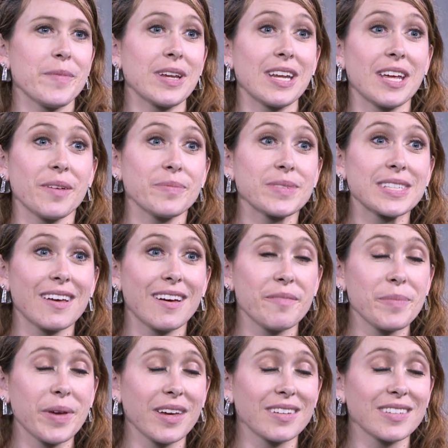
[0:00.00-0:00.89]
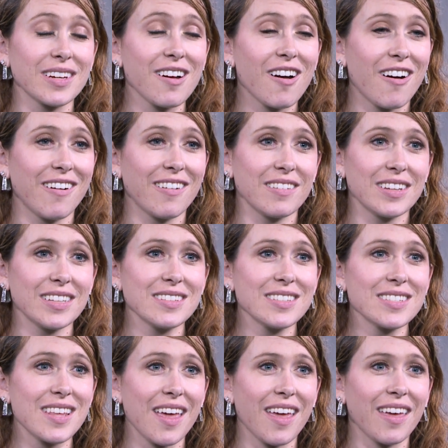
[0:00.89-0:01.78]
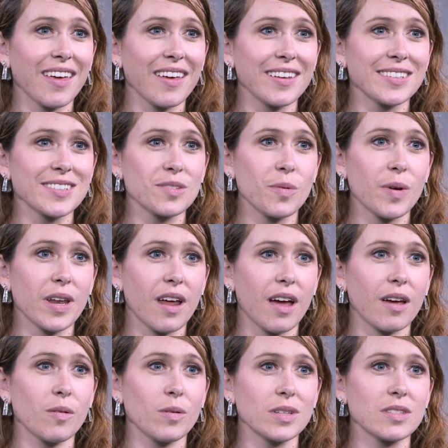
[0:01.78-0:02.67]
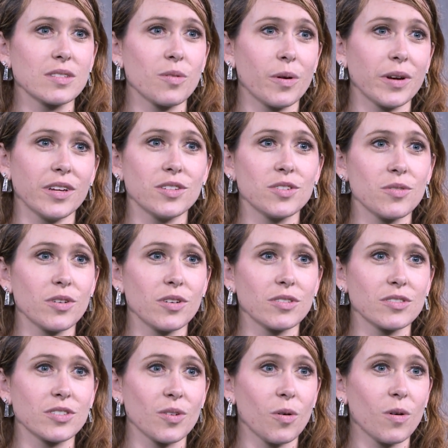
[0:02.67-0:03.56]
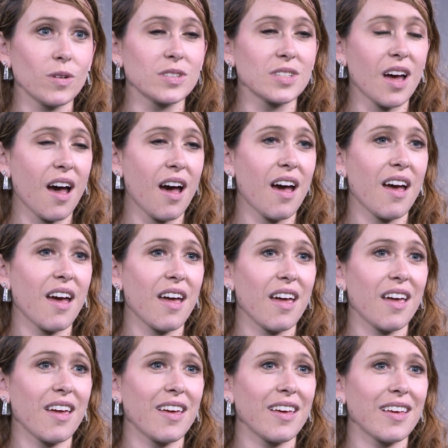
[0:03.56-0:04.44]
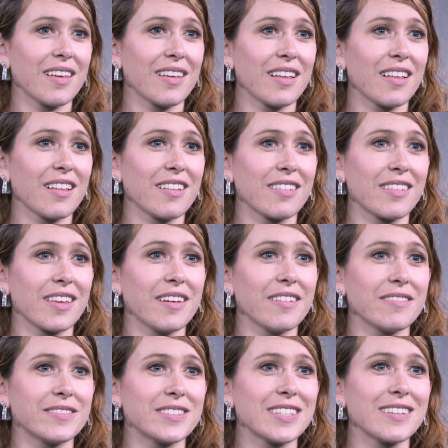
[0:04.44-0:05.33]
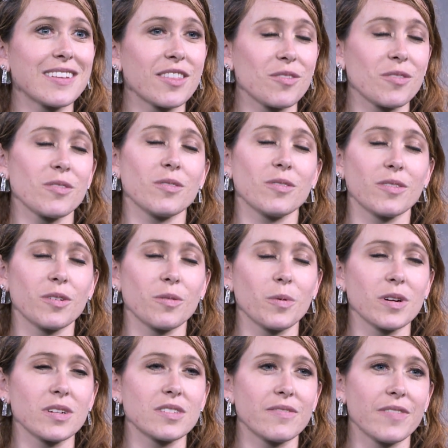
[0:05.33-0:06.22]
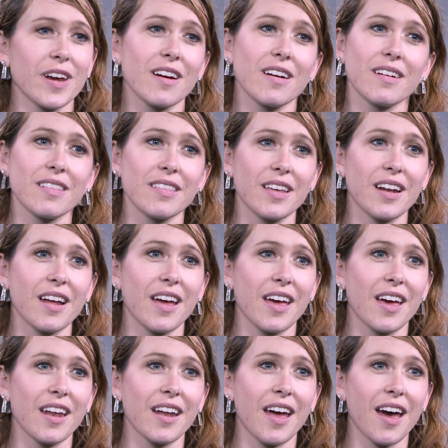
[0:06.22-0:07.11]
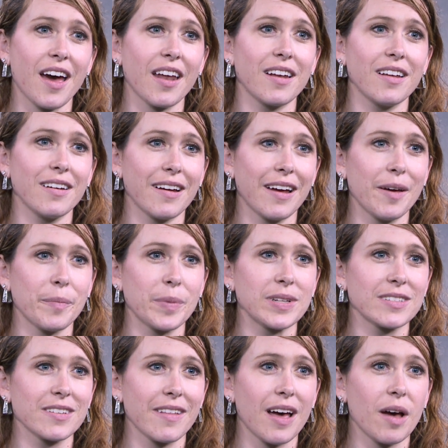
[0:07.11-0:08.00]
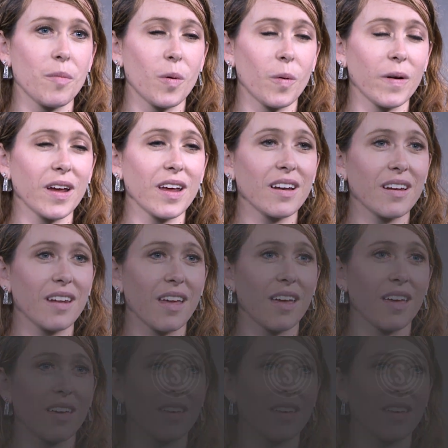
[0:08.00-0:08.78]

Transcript: My name's Amanda Collins, and when I was 22 years old, I lived through the worst fear that I had had up until that point.